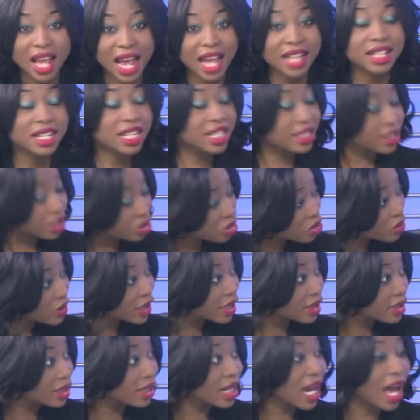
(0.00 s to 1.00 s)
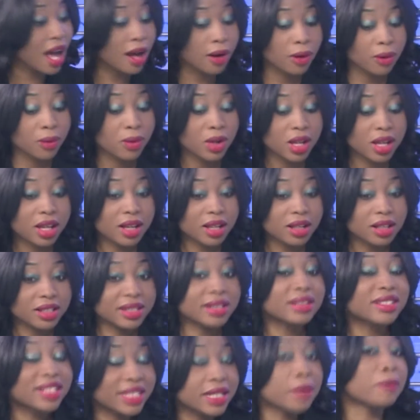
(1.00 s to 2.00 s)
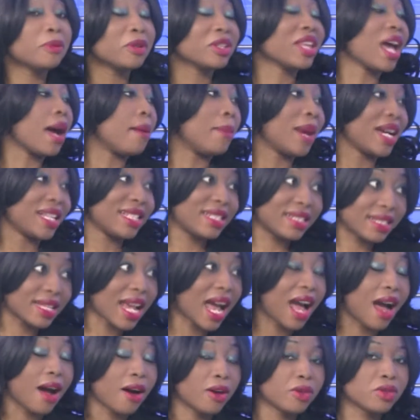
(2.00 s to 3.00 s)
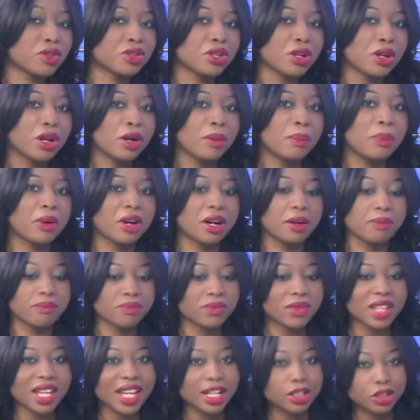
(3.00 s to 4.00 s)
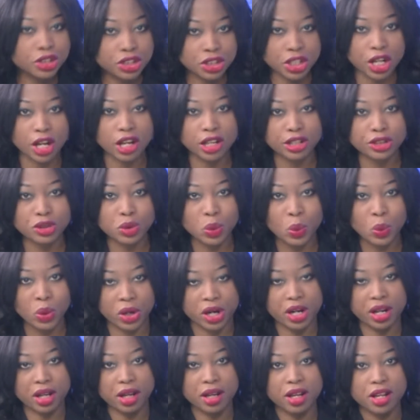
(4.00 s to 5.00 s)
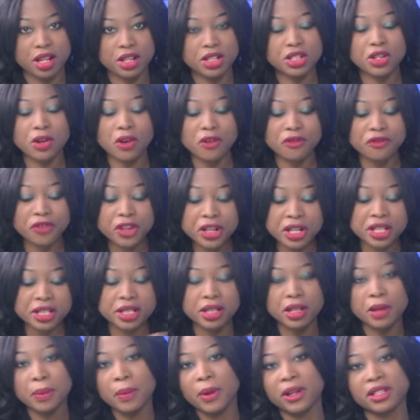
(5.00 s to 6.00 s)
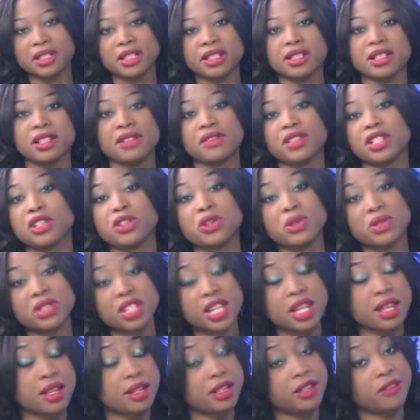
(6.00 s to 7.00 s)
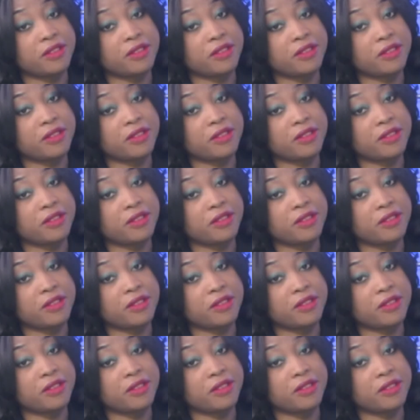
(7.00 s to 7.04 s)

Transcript: And it's interesting how simple that might sound, but it does work. So focus on the positives and you see the